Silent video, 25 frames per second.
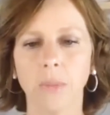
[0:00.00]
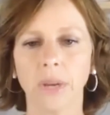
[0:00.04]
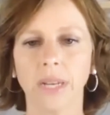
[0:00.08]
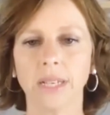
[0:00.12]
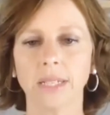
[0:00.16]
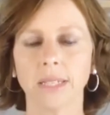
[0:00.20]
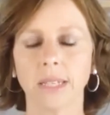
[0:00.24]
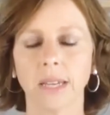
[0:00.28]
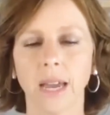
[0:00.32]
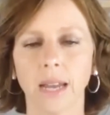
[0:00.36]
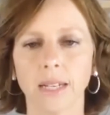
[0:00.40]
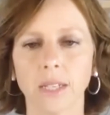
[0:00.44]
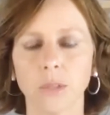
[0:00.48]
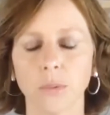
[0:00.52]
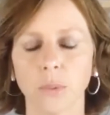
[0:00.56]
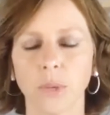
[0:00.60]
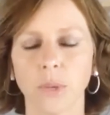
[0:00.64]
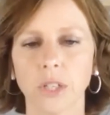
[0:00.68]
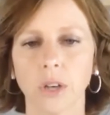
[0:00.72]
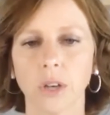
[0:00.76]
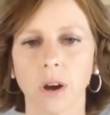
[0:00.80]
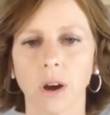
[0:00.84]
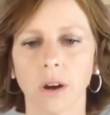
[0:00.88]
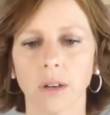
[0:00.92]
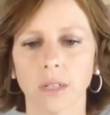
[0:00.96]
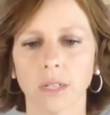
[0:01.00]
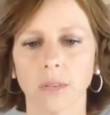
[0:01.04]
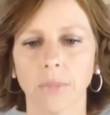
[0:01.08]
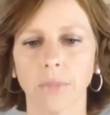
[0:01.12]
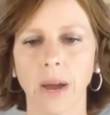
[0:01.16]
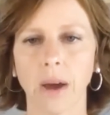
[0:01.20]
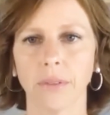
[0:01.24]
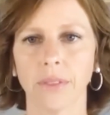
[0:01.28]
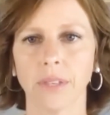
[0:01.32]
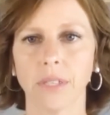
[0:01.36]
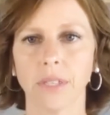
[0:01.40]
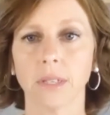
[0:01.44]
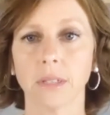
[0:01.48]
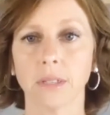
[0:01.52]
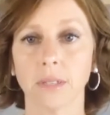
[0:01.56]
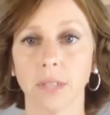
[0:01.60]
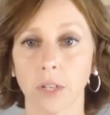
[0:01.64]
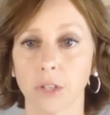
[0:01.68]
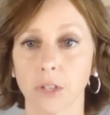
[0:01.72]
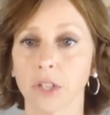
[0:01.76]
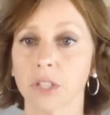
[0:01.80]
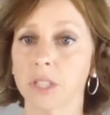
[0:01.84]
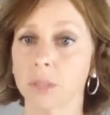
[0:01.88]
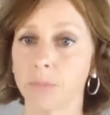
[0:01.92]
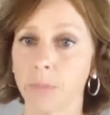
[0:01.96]
Because again, as we talked about, this is
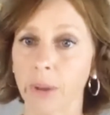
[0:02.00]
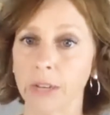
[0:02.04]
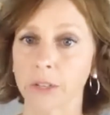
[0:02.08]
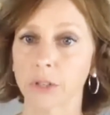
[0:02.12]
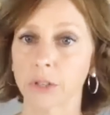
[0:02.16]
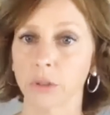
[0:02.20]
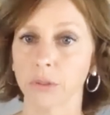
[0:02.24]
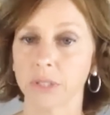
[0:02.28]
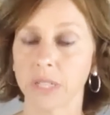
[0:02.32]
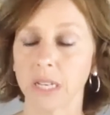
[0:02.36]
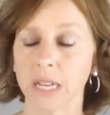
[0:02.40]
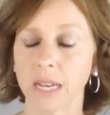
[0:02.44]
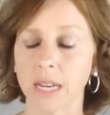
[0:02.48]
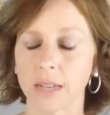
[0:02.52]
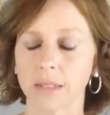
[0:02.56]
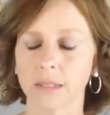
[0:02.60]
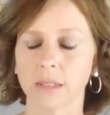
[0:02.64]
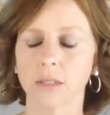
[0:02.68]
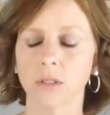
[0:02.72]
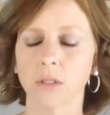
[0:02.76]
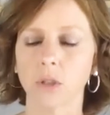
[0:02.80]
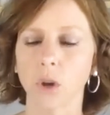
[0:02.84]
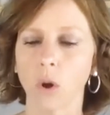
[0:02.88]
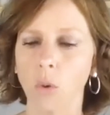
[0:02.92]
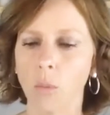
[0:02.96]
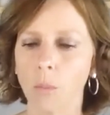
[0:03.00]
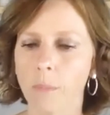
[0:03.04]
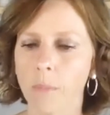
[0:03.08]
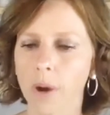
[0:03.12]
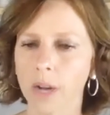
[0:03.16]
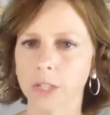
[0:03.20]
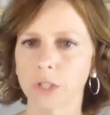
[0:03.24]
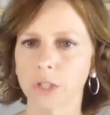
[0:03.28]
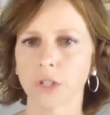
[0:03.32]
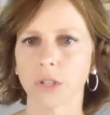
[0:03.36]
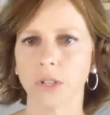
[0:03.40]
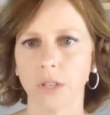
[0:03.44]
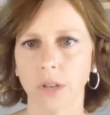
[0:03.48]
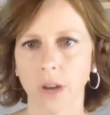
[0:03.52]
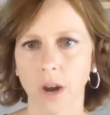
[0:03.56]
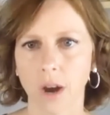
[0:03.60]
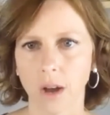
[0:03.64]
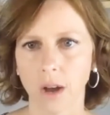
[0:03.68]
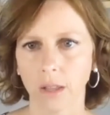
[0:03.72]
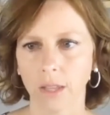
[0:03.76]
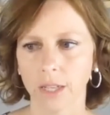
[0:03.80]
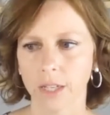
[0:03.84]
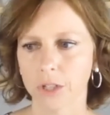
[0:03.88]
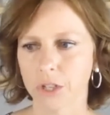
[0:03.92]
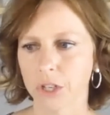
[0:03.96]
such a specialty. It's so much
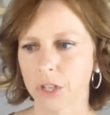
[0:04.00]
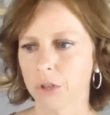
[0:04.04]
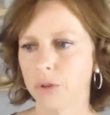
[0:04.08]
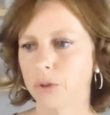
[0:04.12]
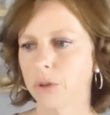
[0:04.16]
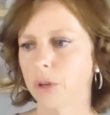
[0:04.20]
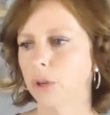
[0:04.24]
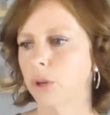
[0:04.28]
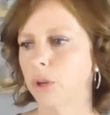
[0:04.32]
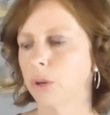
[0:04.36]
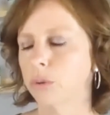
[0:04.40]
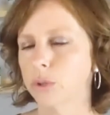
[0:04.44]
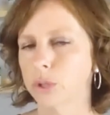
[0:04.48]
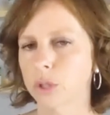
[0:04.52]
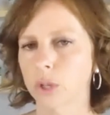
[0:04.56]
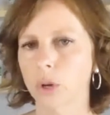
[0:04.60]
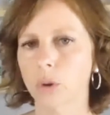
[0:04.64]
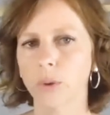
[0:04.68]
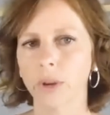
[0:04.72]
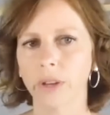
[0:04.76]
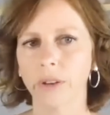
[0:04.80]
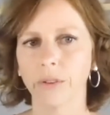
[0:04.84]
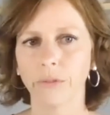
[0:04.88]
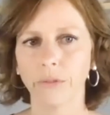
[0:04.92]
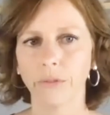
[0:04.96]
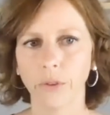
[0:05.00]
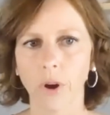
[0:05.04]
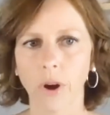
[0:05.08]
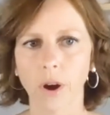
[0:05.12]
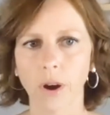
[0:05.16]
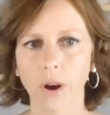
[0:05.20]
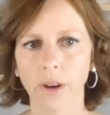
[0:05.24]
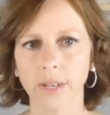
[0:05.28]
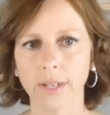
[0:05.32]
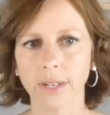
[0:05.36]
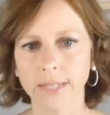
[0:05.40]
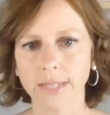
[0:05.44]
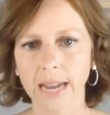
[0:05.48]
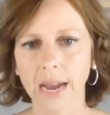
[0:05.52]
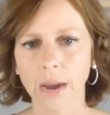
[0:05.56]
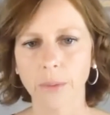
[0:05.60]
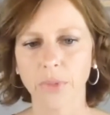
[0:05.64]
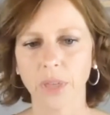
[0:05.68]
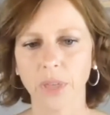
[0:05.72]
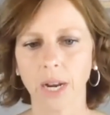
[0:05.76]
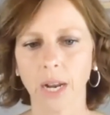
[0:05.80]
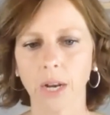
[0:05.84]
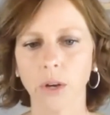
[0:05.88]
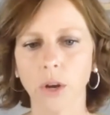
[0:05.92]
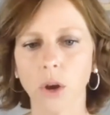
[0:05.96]
knowledge and you can go so far in depth.
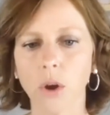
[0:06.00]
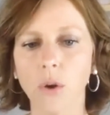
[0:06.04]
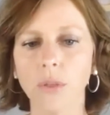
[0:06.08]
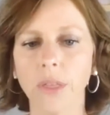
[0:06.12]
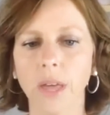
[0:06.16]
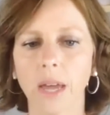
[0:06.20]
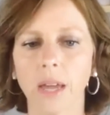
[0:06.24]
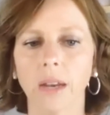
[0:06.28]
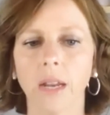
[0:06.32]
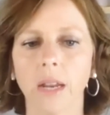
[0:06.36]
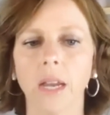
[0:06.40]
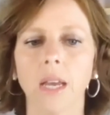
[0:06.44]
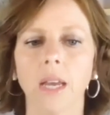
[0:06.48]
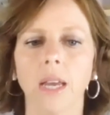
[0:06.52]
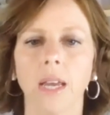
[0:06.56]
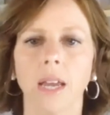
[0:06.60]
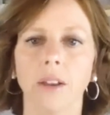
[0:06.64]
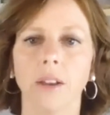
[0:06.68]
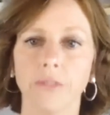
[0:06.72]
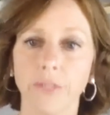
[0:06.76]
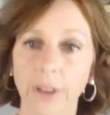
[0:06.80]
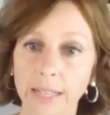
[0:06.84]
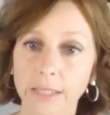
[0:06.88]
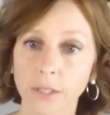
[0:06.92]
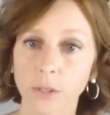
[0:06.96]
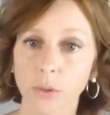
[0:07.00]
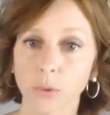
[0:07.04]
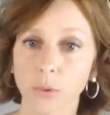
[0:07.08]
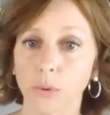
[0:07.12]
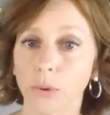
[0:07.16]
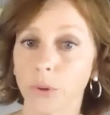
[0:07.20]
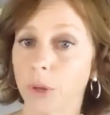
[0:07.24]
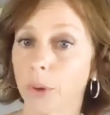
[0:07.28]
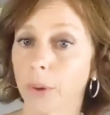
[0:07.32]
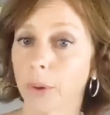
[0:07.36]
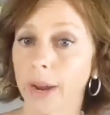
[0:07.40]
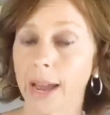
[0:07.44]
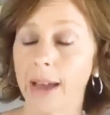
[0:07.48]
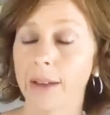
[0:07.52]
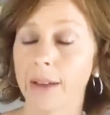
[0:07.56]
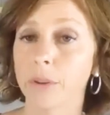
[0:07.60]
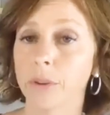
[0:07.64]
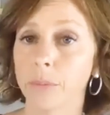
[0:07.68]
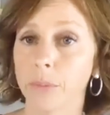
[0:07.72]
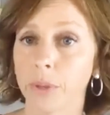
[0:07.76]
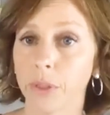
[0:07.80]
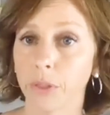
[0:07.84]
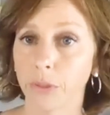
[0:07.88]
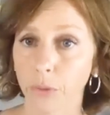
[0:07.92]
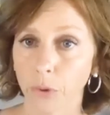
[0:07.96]
And I know that in vet school, though I
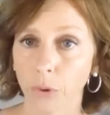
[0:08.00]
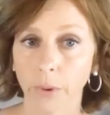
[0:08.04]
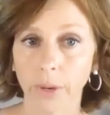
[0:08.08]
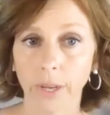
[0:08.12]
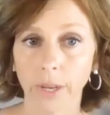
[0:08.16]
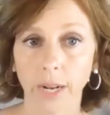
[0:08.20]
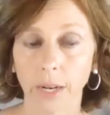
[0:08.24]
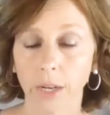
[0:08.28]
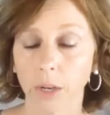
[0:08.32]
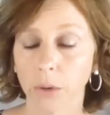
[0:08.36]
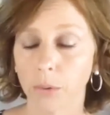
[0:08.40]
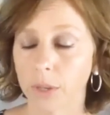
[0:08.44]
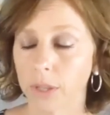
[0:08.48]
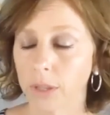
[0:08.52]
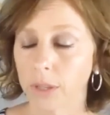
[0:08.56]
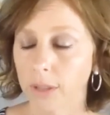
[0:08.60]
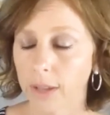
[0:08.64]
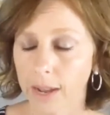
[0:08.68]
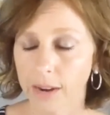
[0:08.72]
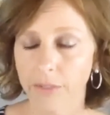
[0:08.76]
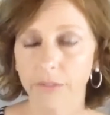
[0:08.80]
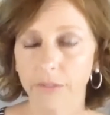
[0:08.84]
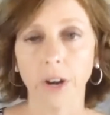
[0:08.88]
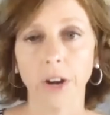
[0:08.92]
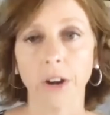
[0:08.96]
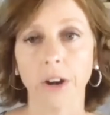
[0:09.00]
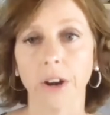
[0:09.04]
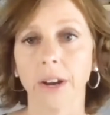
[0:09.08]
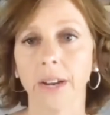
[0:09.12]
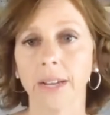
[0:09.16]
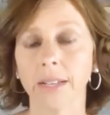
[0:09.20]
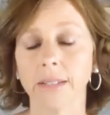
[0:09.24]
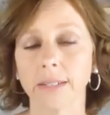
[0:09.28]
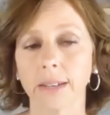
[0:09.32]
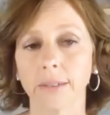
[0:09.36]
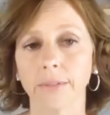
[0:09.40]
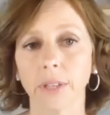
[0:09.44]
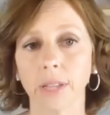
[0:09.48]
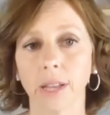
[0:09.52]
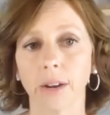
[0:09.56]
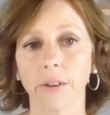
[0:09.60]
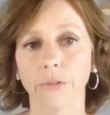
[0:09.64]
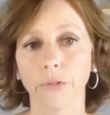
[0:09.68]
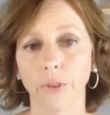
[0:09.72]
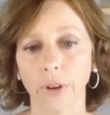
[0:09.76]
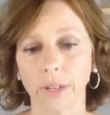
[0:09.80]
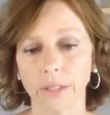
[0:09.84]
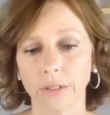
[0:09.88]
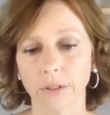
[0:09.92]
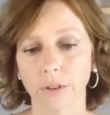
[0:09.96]
haven't been through it, I know a lot of veterinarians. I have a lot
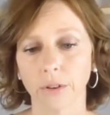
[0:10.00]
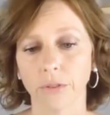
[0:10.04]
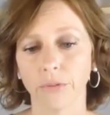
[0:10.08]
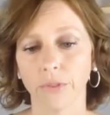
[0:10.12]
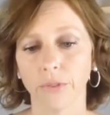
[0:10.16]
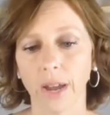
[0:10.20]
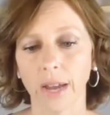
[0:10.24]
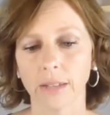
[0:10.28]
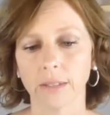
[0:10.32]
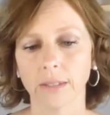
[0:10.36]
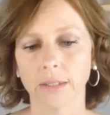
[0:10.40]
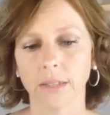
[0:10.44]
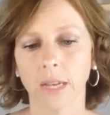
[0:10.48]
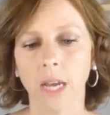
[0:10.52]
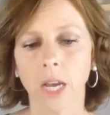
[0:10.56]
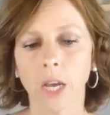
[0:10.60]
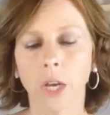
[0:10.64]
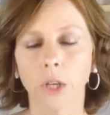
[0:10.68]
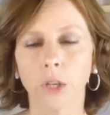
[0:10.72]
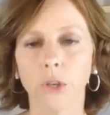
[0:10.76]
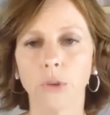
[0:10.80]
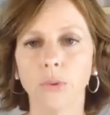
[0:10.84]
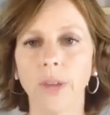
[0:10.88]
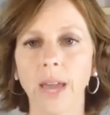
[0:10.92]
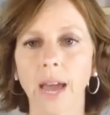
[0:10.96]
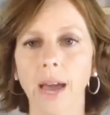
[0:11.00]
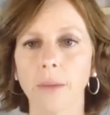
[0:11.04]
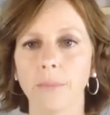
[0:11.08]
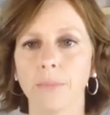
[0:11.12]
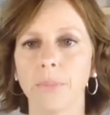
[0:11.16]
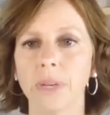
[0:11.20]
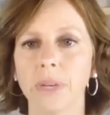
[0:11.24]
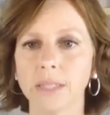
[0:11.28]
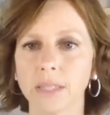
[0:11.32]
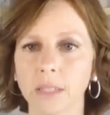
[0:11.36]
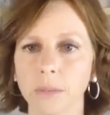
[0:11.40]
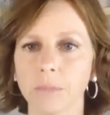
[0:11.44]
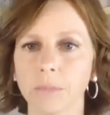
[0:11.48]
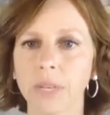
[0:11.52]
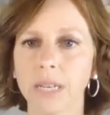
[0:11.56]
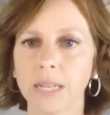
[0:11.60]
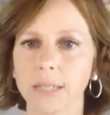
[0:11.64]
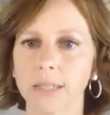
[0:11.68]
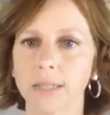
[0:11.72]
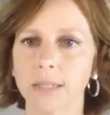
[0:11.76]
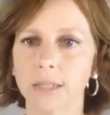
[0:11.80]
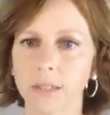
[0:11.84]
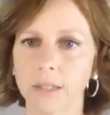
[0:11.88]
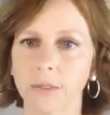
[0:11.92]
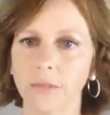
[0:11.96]
of friends that are vets. You get bits and
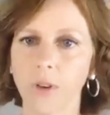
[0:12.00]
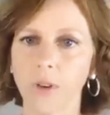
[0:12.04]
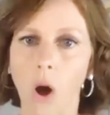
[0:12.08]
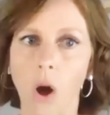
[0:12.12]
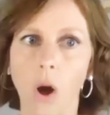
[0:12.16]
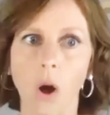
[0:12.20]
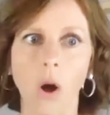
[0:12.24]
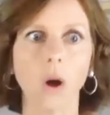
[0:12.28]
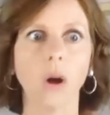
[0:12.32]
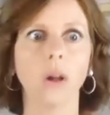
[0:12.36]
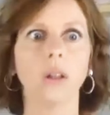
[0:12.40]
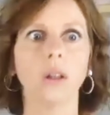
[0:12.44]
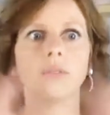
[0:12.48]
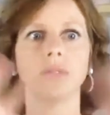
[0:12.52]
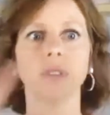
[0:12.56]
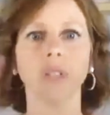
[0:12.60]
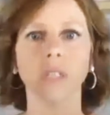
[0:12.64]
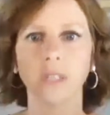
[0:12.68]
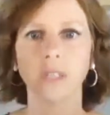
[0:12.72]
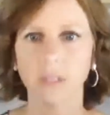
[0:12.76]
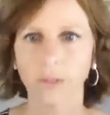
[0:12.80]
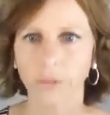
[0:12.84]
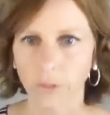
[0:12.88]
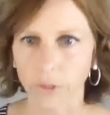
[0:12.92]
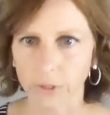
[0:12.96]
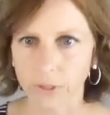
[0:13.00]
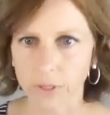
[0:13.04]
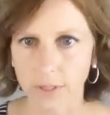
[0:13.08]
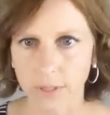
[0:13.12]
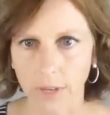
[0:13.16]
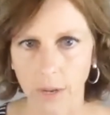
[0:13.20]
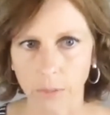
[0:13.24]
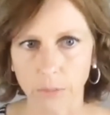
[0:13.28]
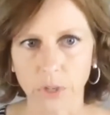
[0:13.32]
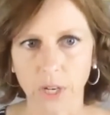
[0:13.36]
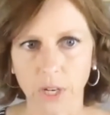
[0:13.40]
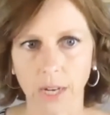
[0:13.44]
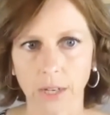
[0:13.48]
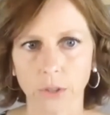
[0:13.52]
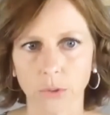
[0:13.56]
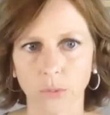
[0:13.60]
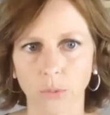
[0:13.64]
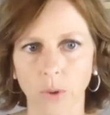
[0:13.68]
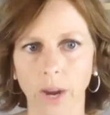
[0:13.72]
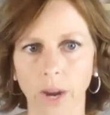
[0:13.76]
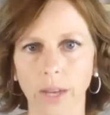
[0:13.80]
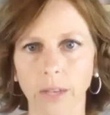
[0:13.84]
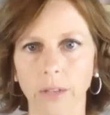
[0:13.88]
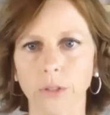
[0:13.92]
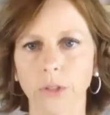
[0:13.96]
pieces of all of these different subjects,
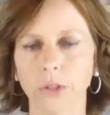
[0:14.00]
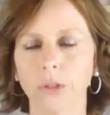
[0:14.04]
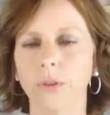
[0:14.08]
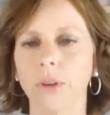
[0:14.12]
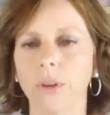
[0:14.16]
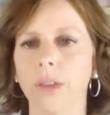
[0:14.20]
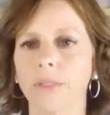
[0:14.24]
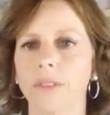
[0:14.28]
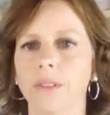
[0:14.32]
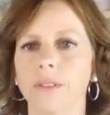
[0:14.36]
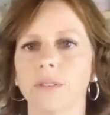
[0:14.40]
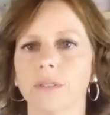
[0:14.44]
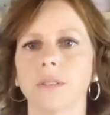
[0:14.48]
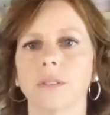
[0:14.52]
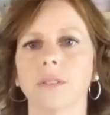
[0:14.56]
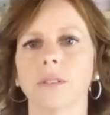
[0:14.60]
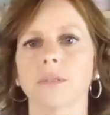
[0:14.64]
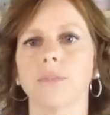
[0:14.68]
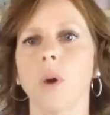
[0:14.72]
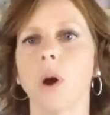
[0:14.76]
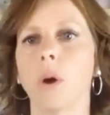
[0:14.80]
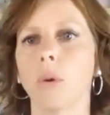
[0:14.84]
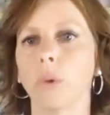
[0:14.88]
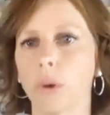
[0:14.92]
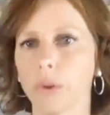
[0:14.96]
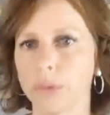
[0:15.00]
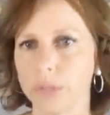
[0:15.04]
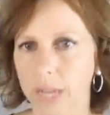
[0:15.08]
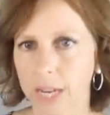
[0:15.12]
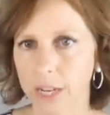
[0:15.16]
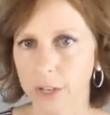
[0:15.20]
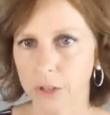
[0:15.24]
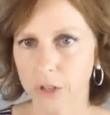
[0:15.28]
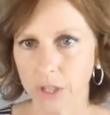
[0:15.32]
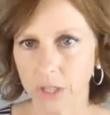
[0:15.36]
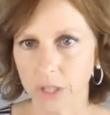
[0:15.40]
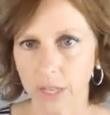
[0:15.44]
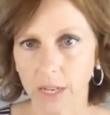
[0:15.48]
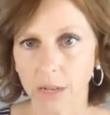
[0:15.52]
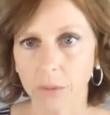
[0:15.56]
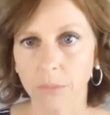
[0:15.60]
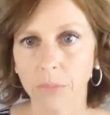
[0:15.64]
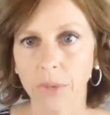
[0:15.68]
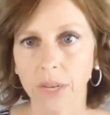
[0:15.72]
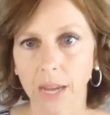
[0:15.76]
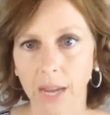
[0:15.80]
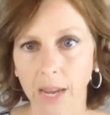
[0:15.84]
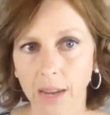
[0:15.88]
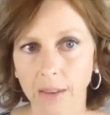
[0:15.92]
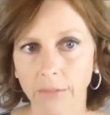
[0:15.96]
right? You get this small rotation in
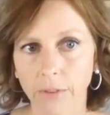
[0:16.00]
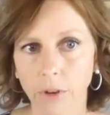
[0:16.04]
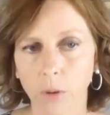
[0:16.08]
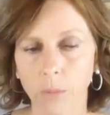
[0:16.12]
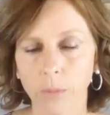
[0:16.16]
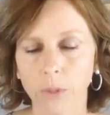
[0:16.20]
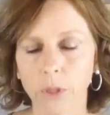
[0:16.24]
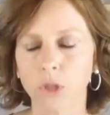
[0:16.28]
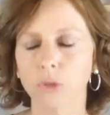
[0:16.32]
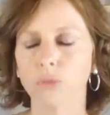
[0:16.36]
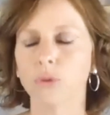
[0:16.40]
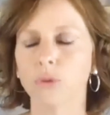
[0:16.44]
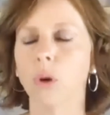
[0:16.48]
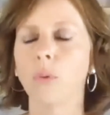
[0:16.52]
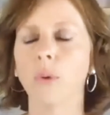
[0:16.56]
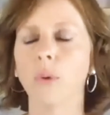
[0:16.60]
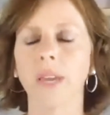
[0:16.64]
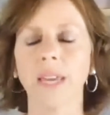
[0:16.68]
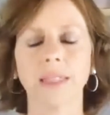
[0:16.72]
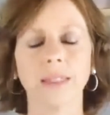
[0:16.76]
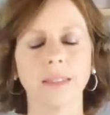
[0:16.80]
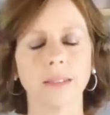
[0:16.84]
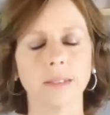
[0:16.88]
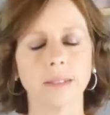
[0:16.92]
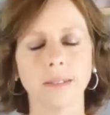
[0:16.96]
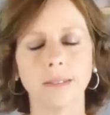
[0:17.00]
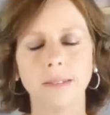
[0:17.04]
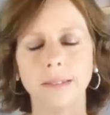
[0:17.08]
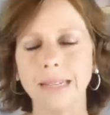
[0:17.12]
behavior, but you don't get this